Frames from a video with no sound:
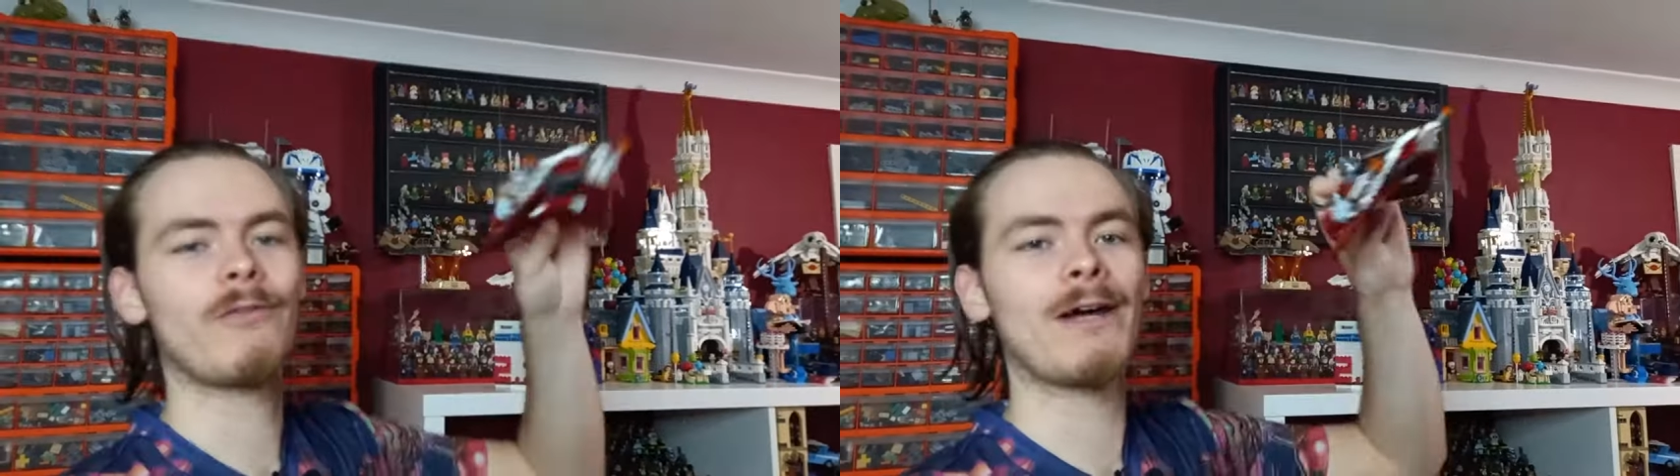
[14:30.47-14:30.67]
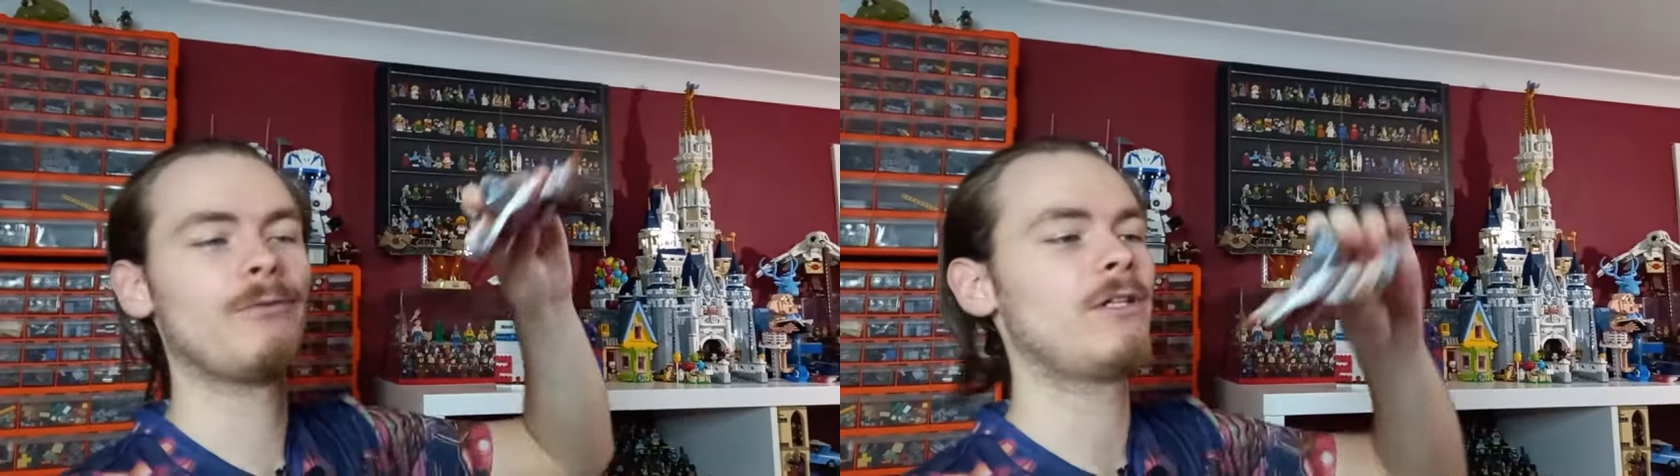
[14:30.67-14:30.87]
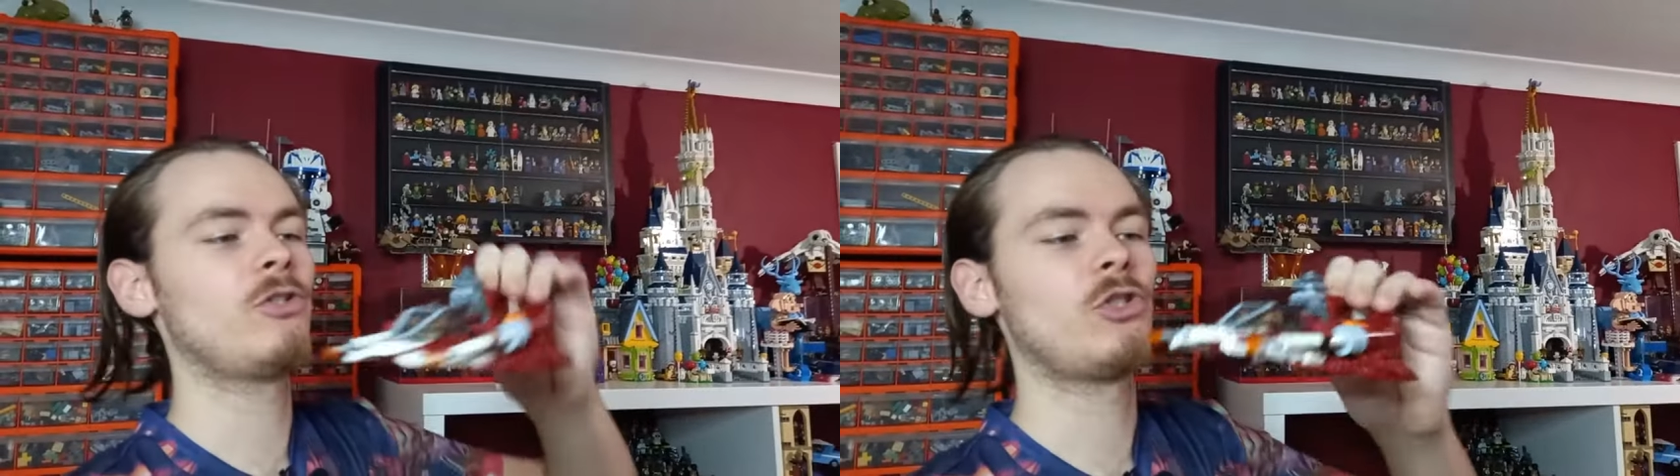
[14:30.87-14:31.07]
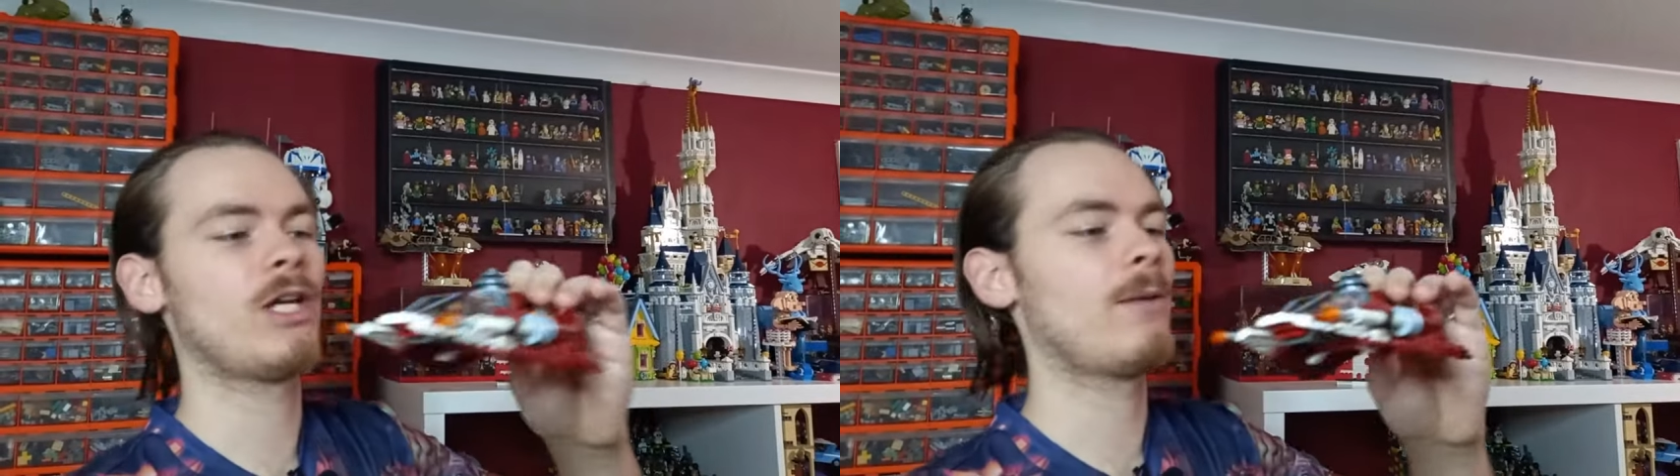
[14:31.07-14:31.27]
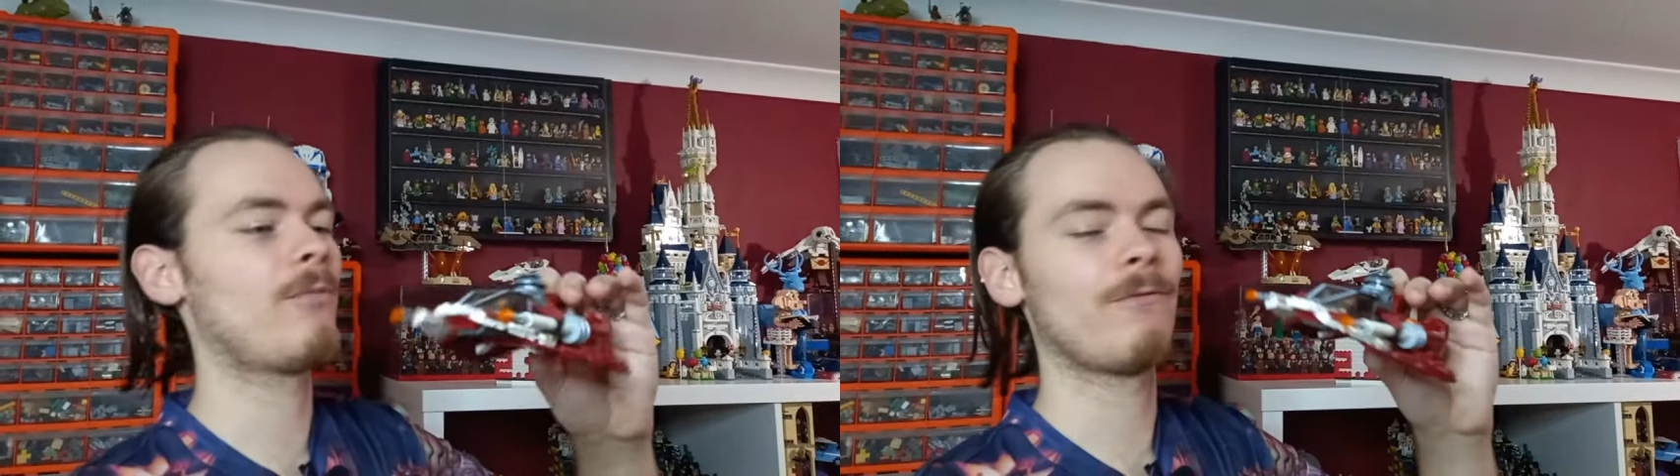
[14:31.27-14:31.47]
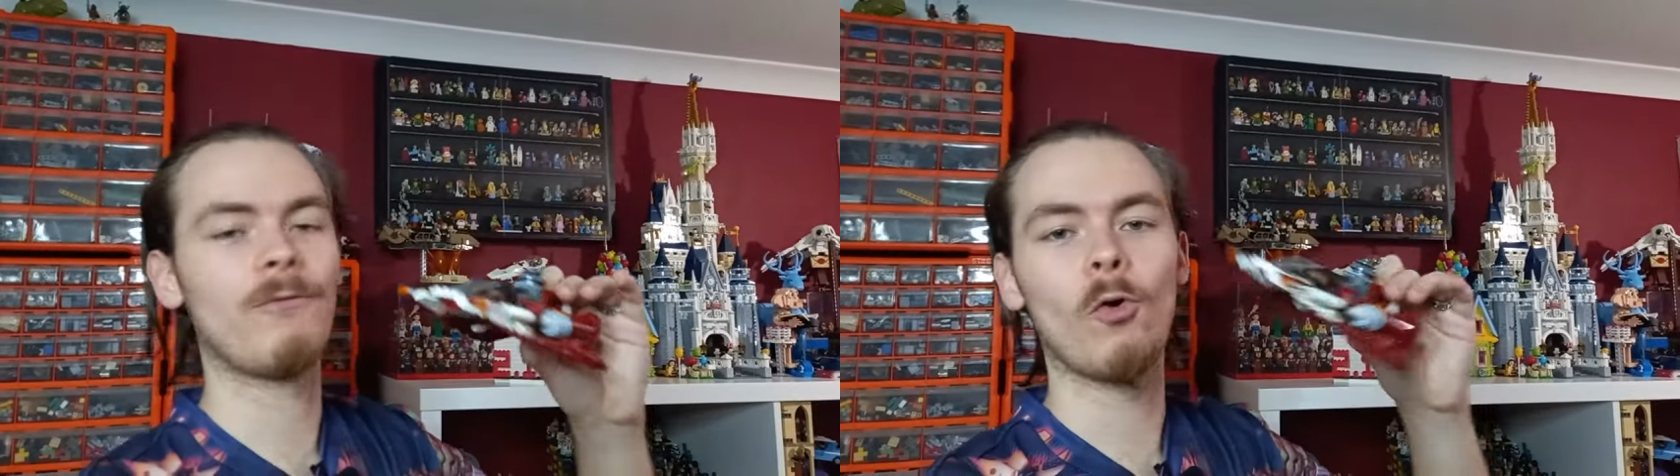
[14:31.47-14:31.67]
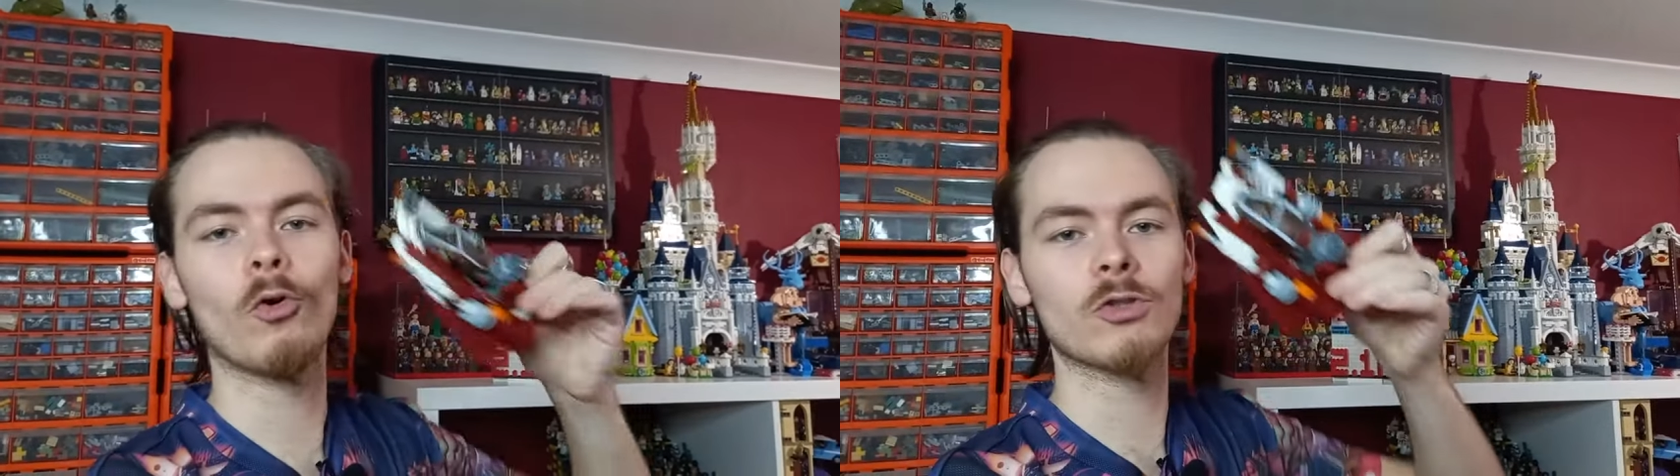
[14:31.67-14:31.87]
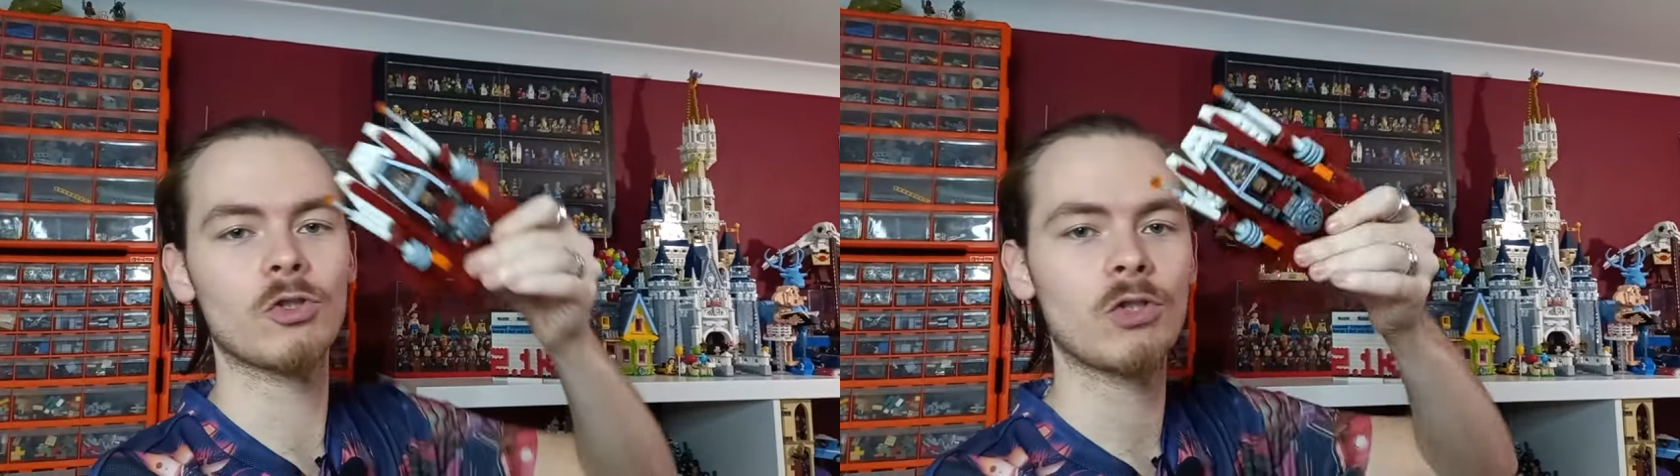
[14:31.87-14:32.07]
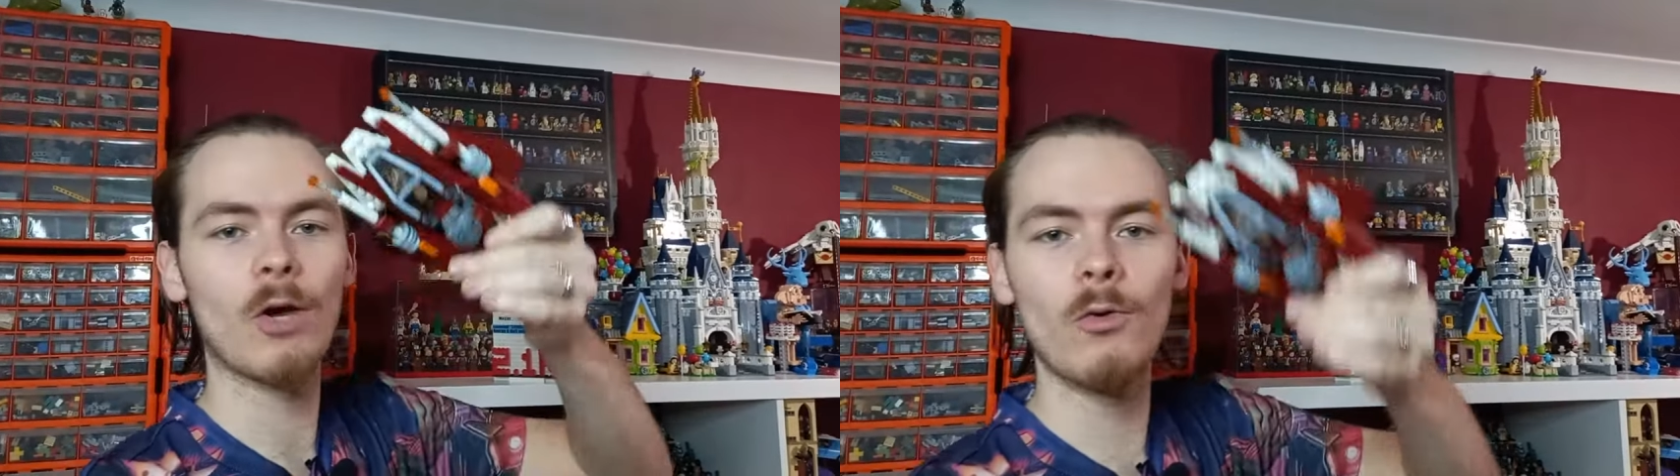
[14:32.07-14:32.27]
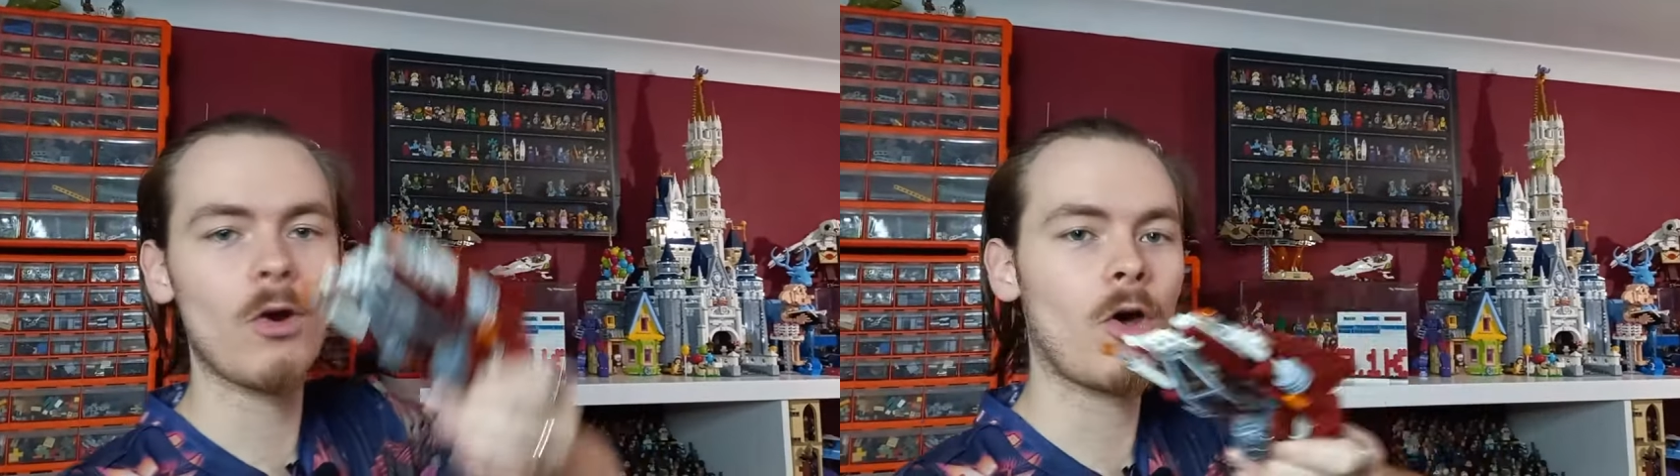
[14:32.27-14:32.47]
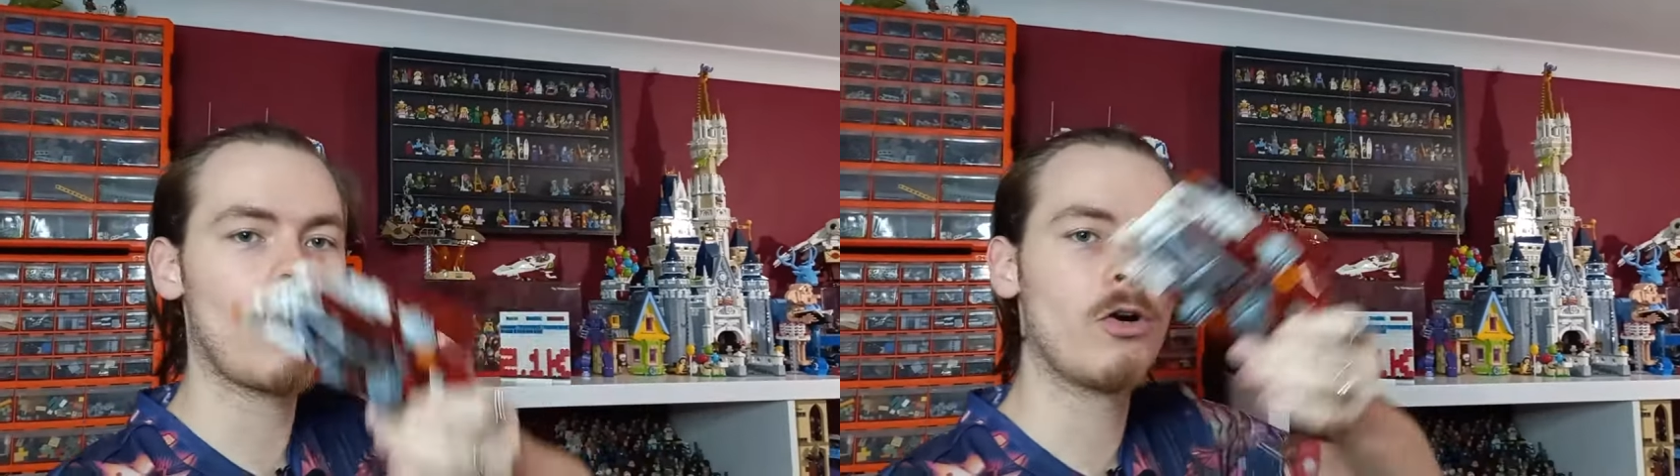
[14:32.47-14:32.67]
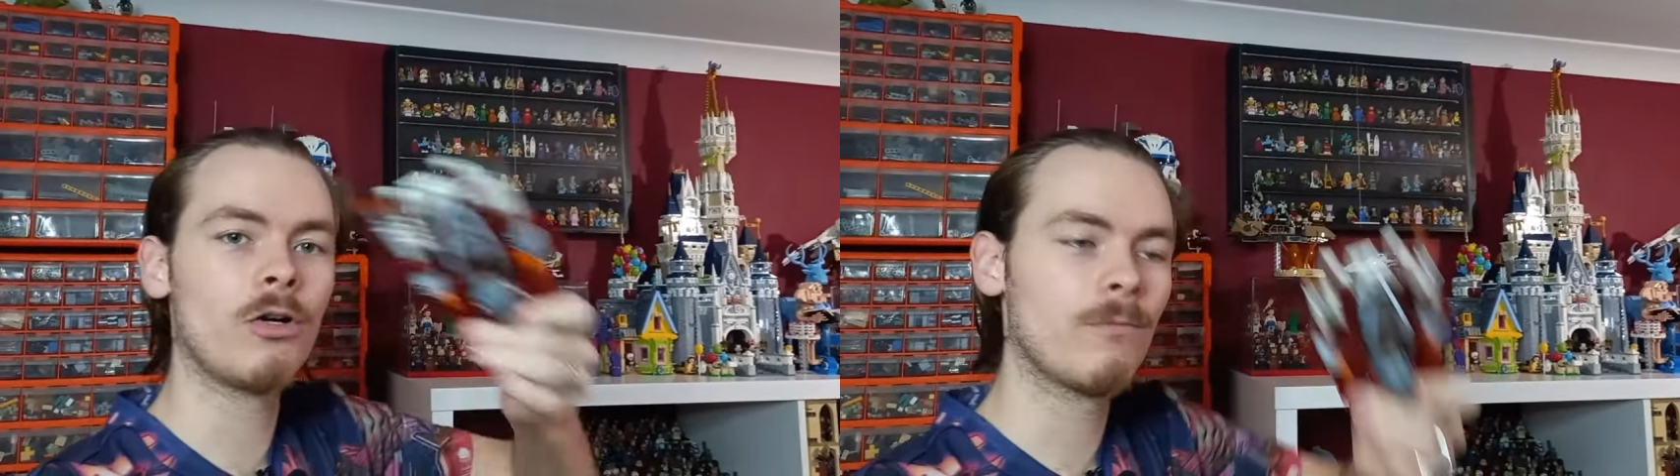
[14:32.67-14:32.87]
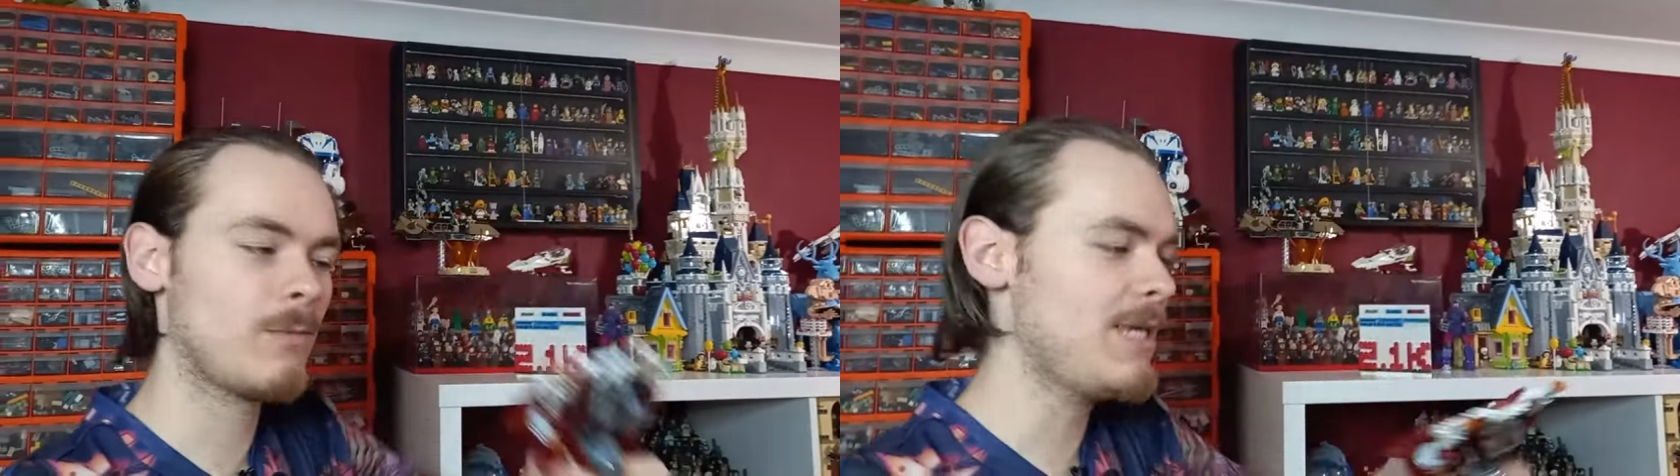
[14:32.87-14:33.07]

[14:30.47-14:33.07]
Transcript: around this ship for so long,